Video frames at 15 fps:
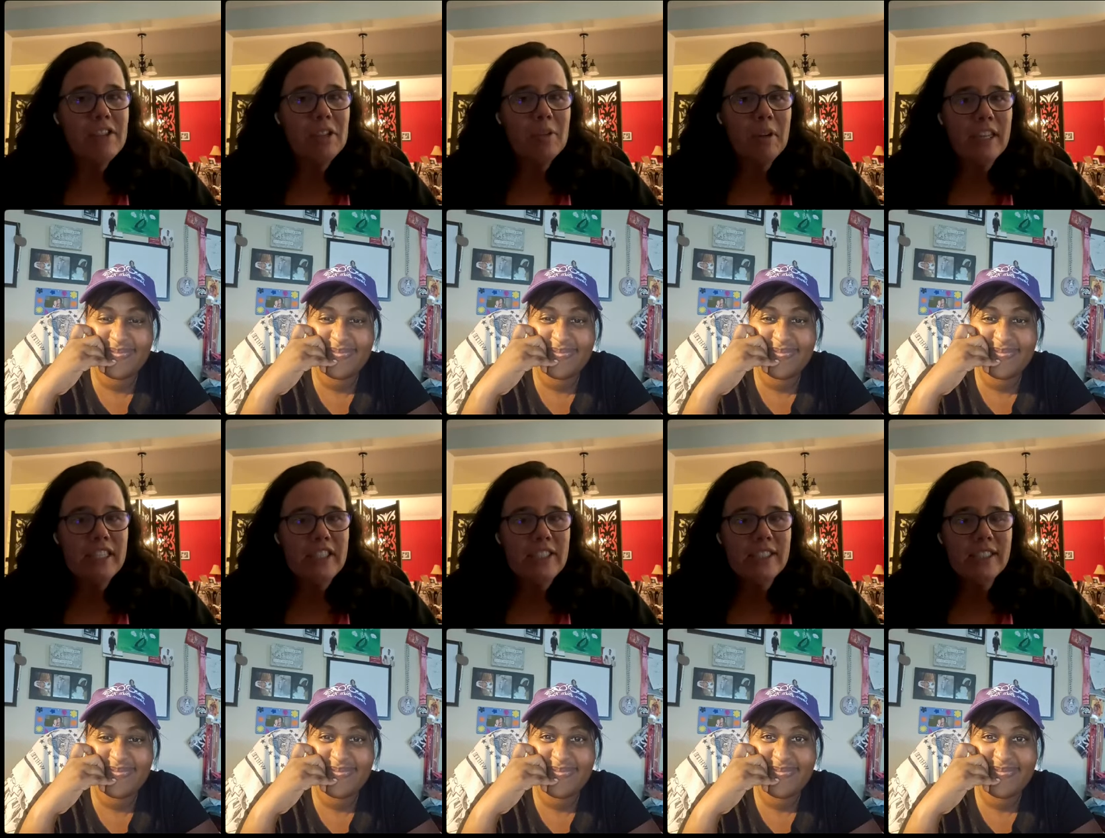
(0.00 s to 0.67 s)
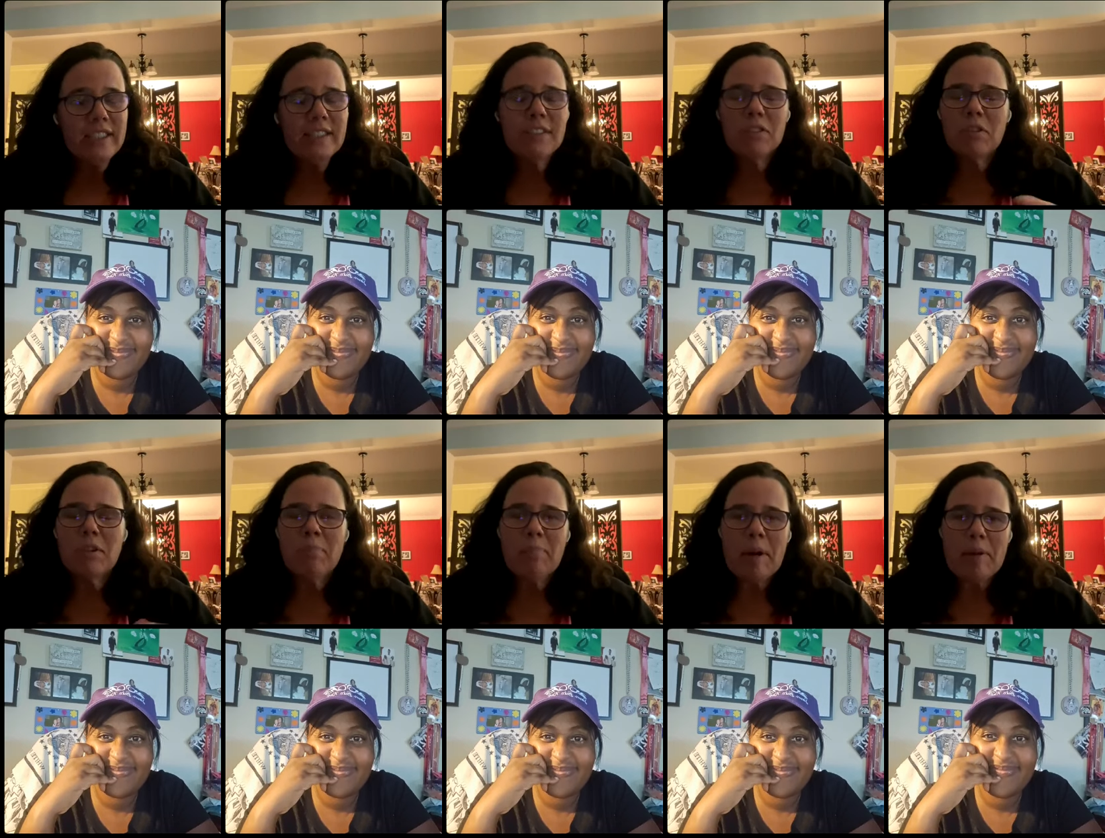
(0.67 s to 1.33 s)
Speaker 1: of your questions, you
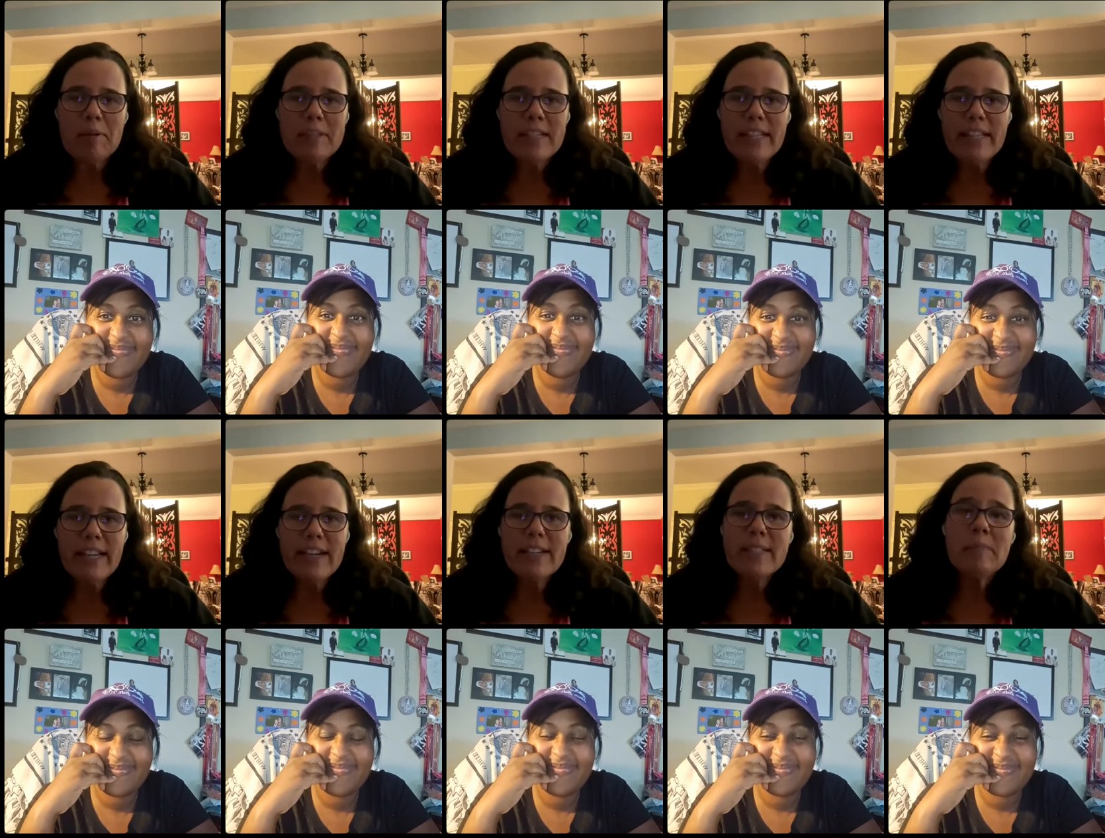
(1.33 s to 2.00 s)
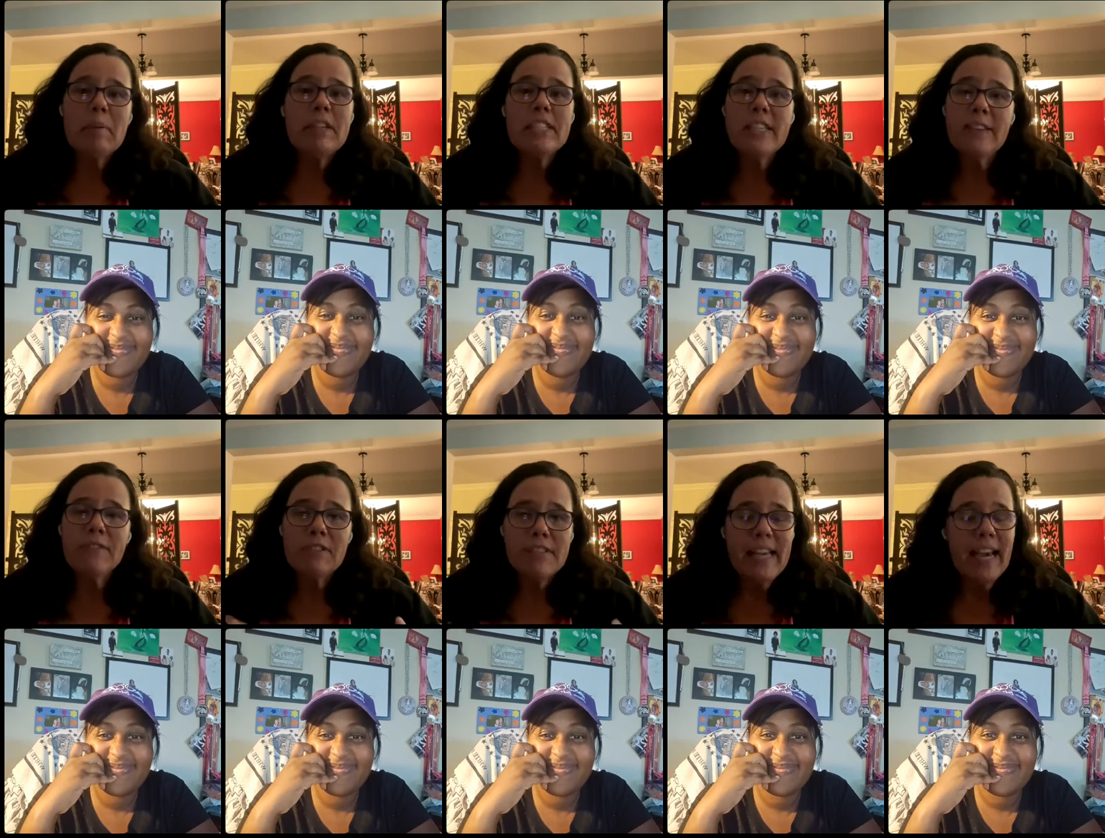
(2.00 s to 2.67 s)
could post in there, especially if
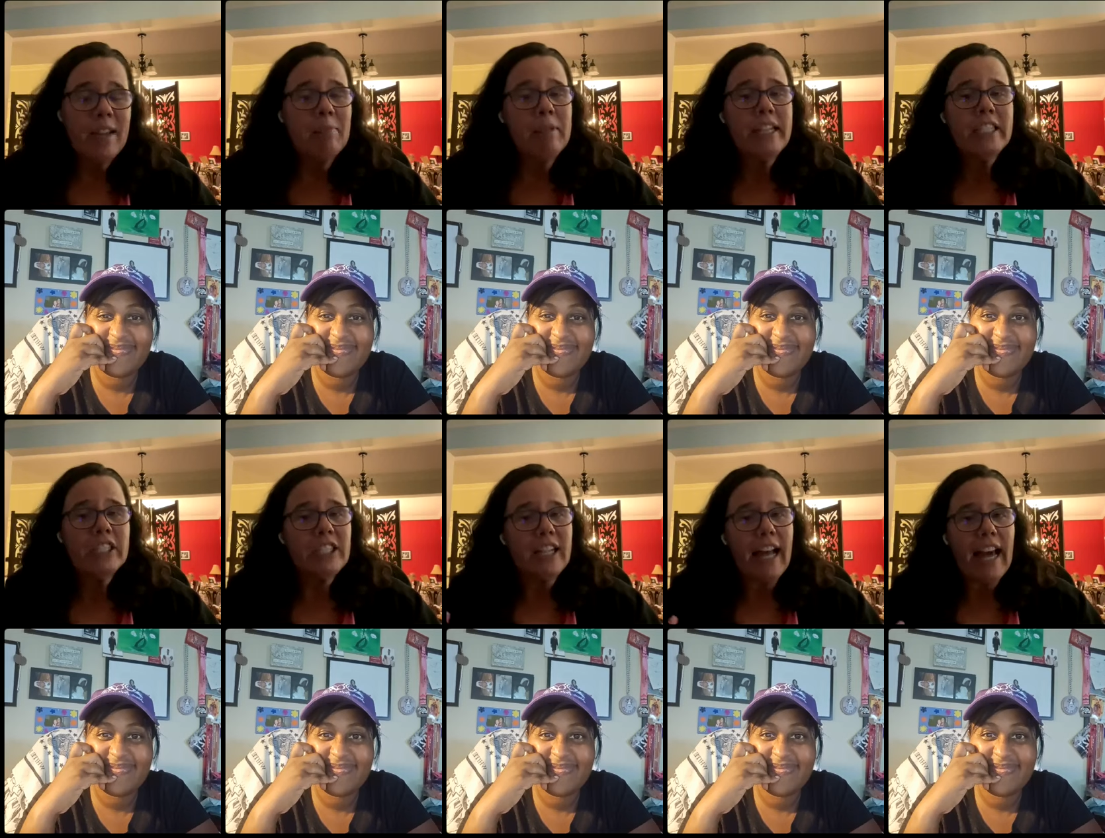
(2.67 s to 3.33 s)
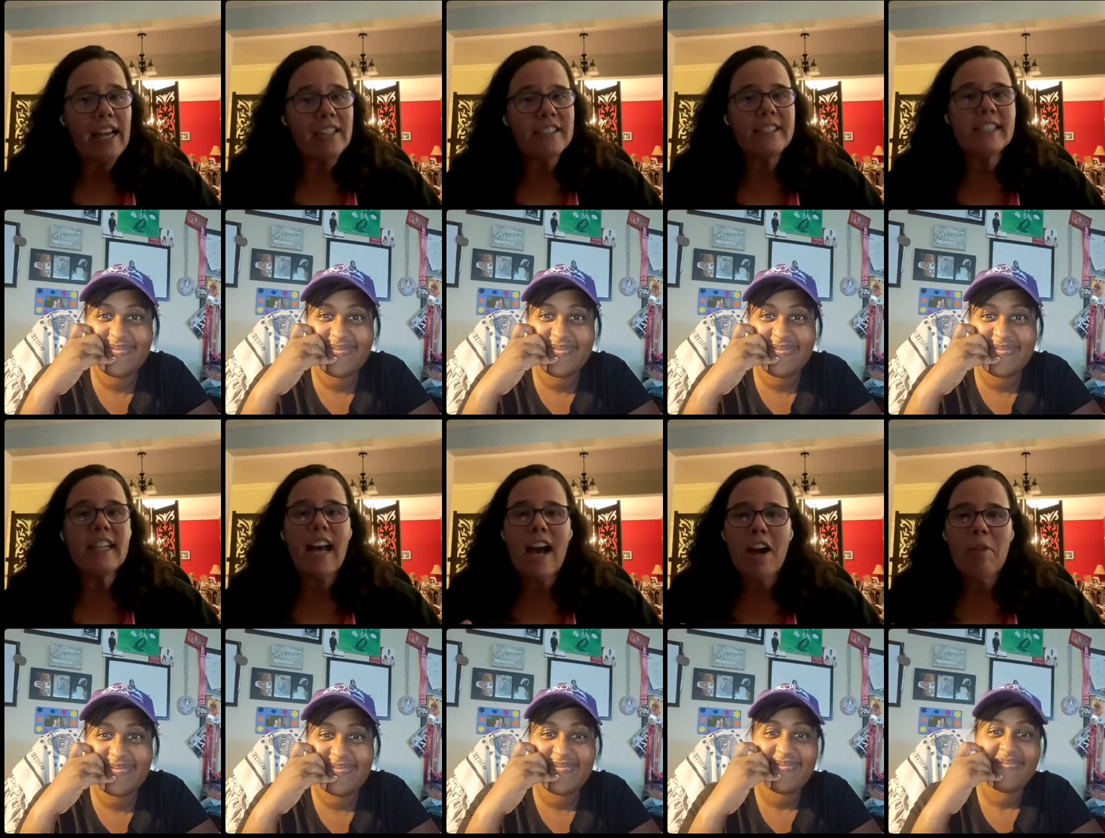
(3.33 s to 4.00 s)
you tag me, Jill Adelson.
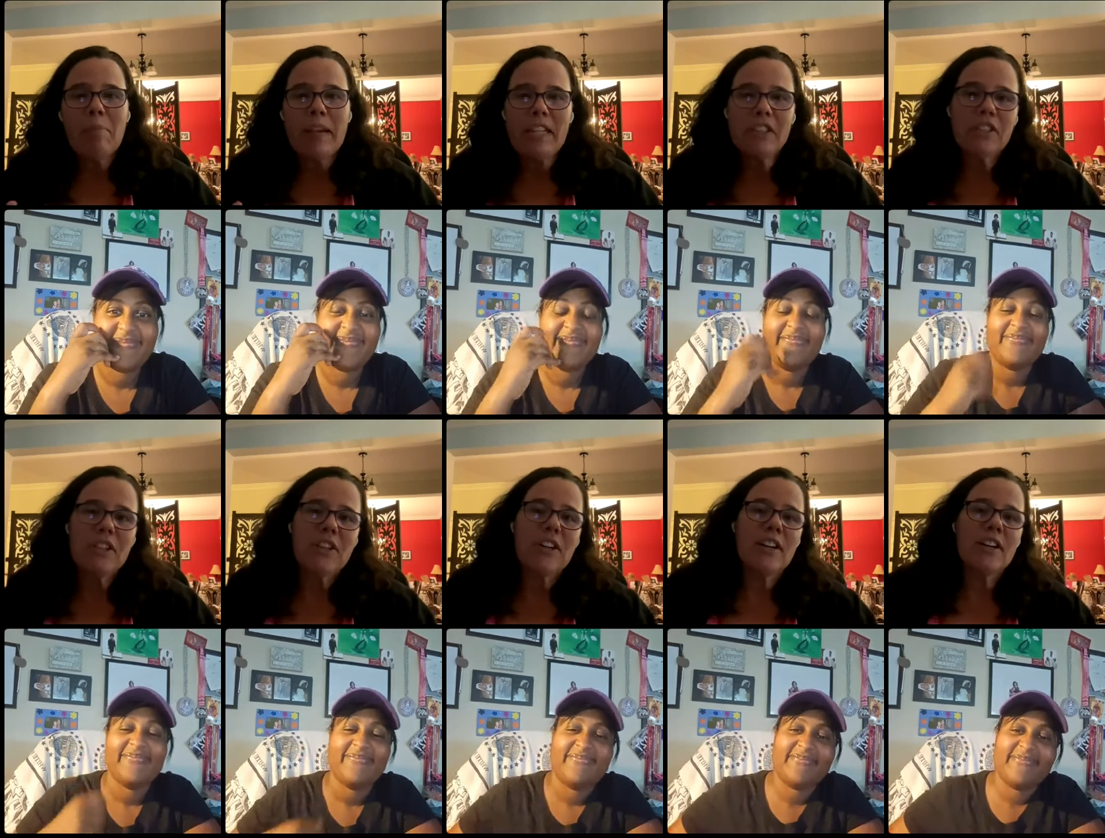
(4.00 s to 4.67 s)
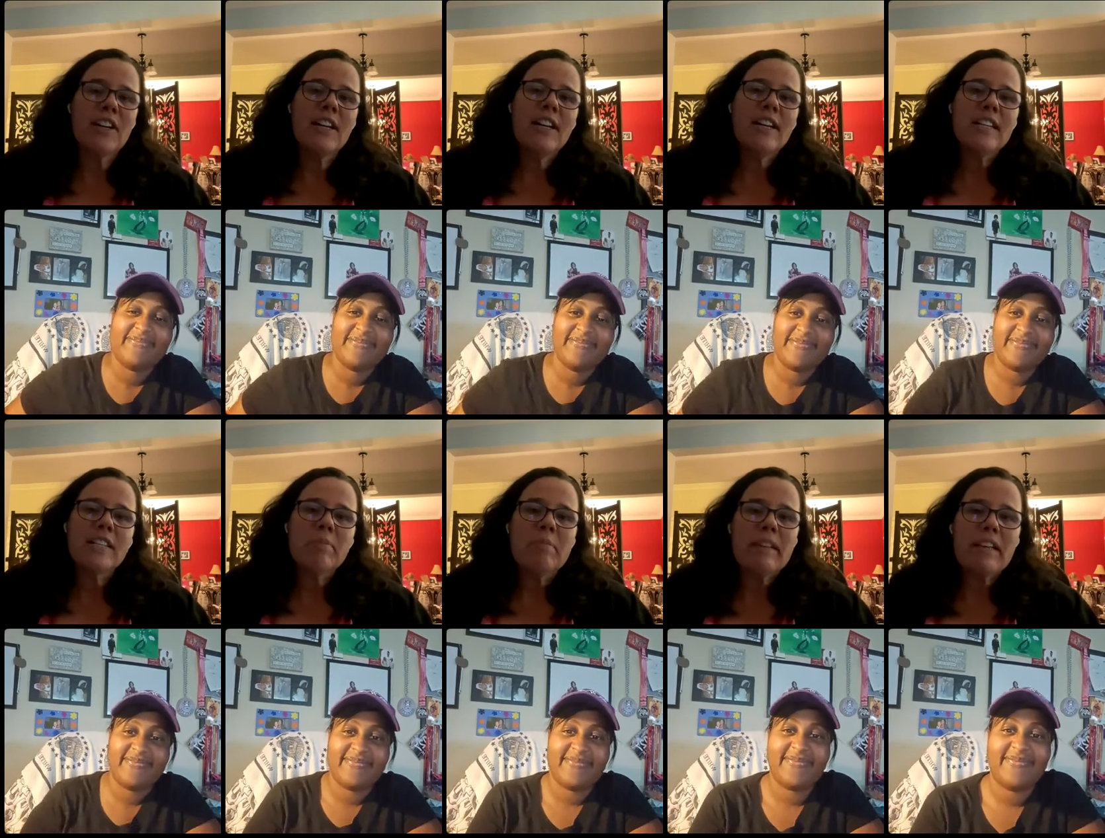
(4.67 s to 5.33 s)
I'll make sure
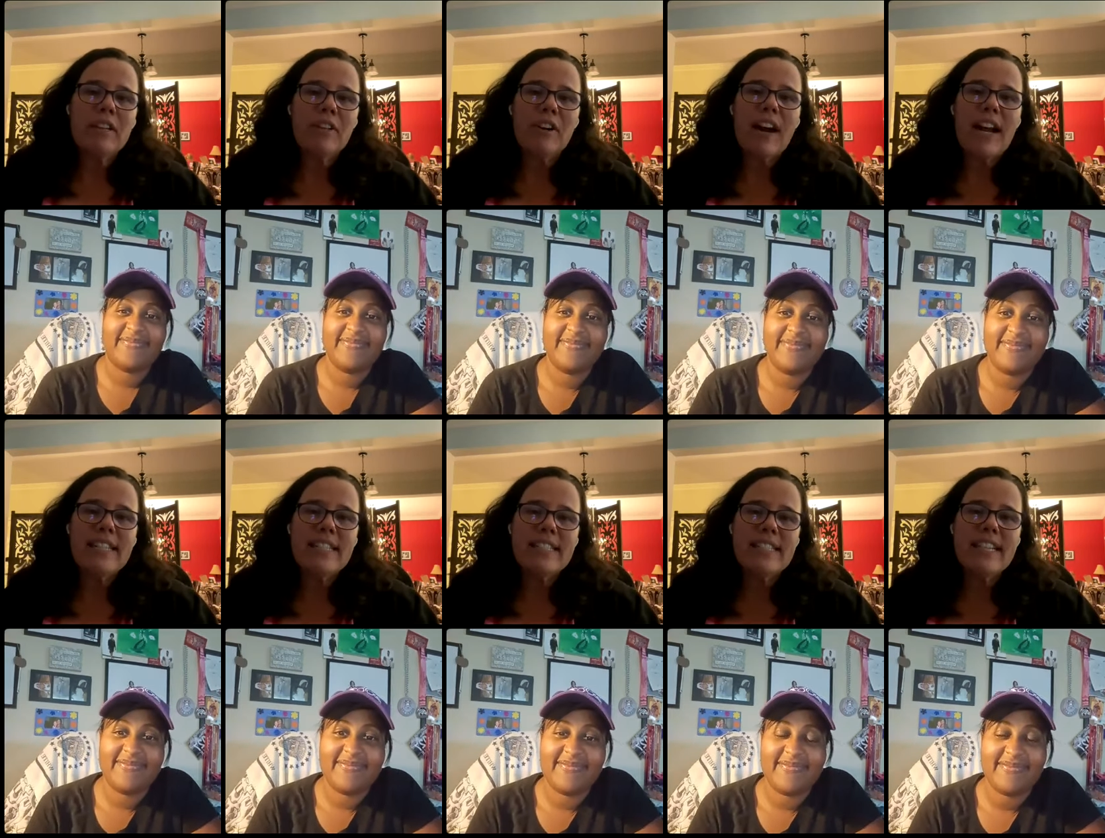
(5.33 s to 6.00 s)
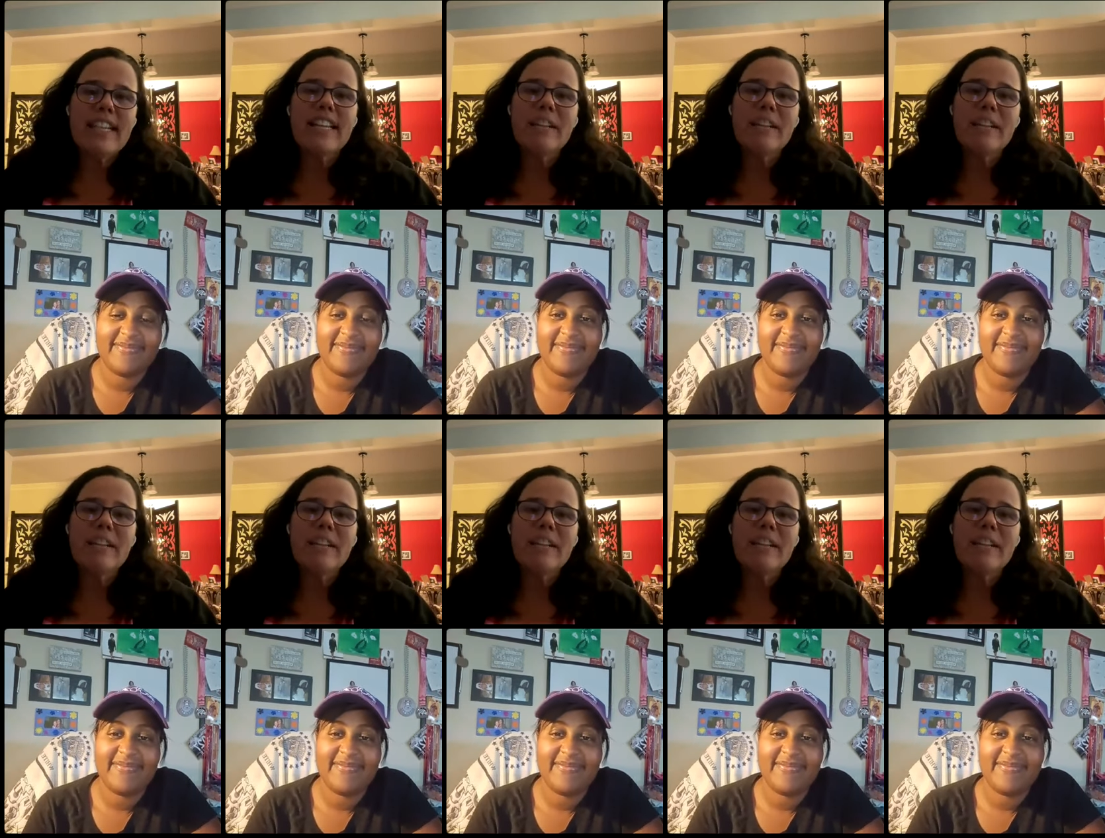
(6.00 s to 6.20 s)
Camille or I see